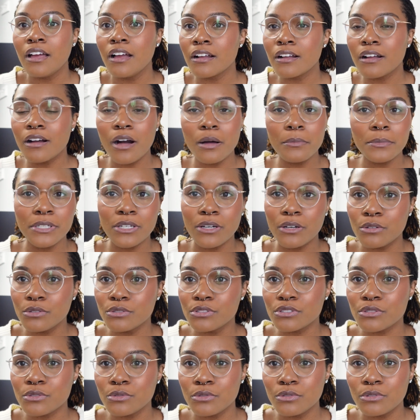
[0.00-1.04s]
Call me old
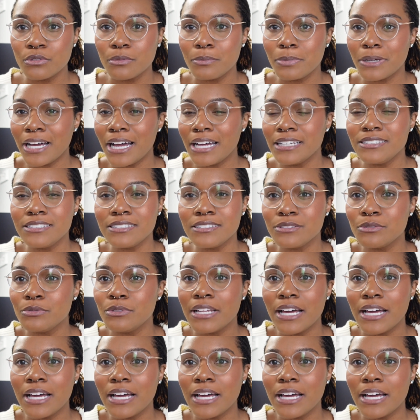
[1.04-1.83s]
school, but I just do